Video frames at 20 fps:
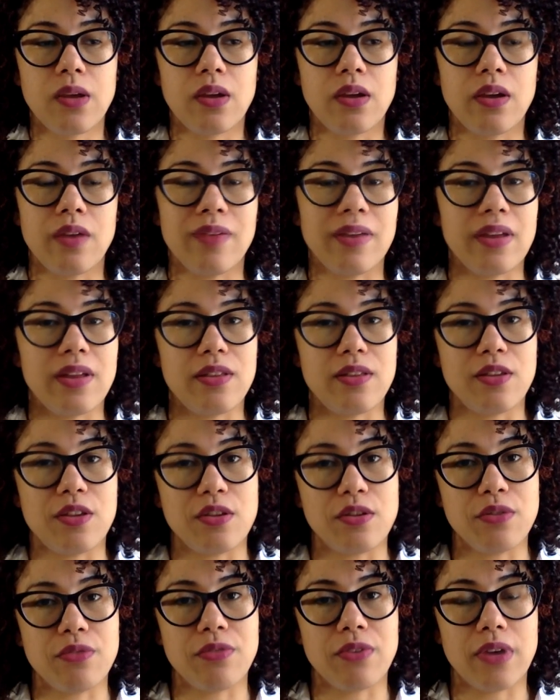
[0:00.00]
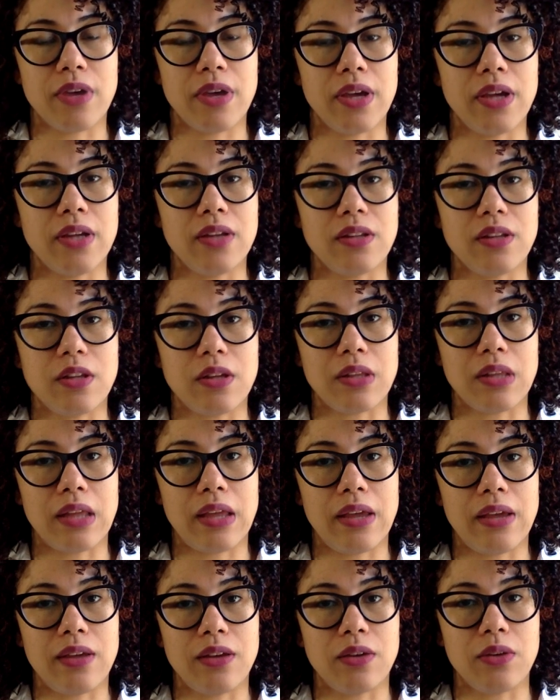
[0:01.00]
If anything you find that you
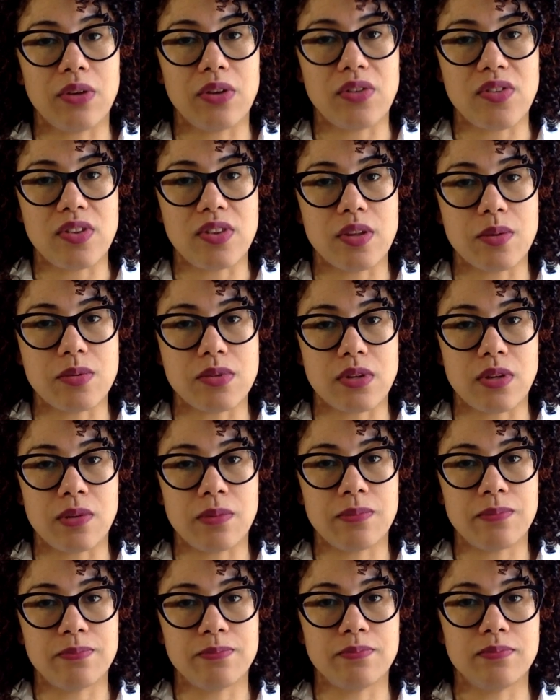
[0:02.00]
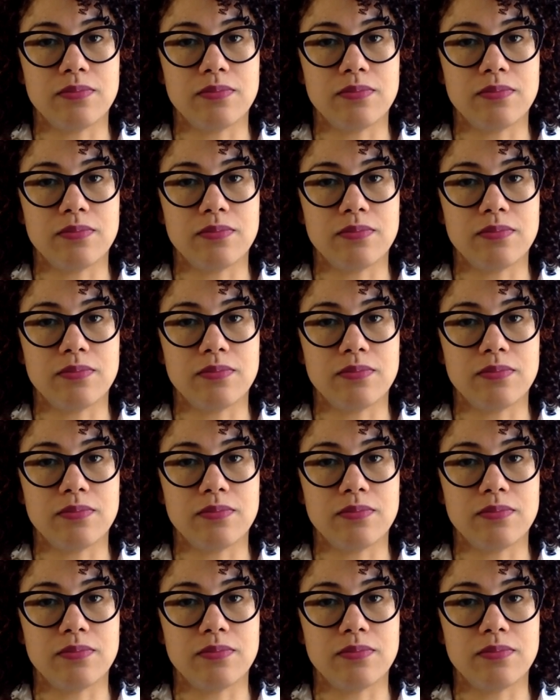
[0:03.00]
like, give it a thumbs up.